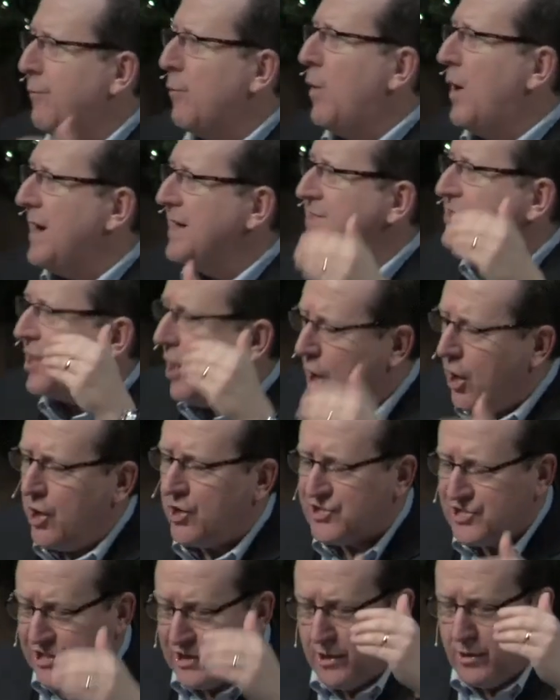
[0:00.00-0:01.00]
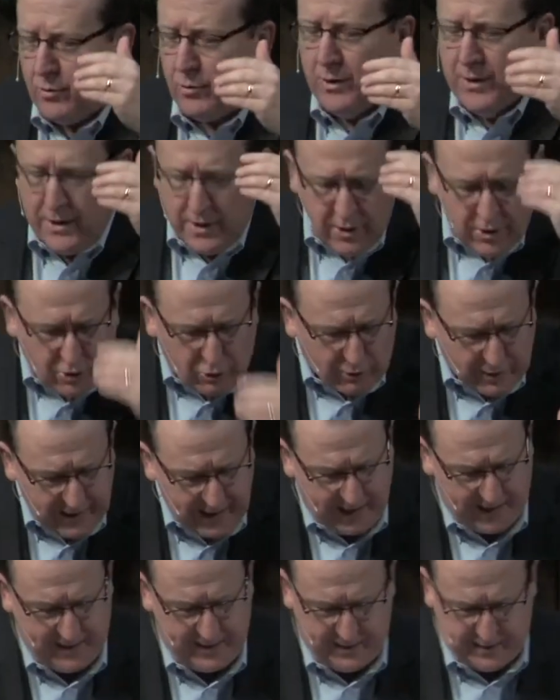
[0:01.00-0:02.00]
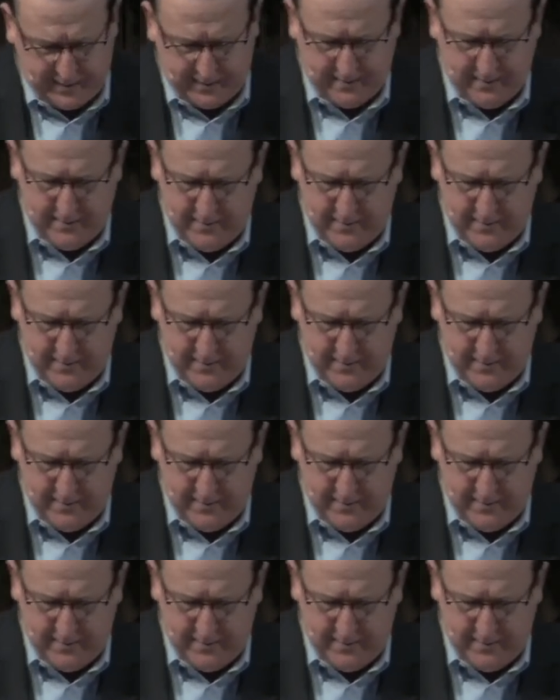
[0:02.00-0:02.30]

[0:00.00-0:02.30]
was also created.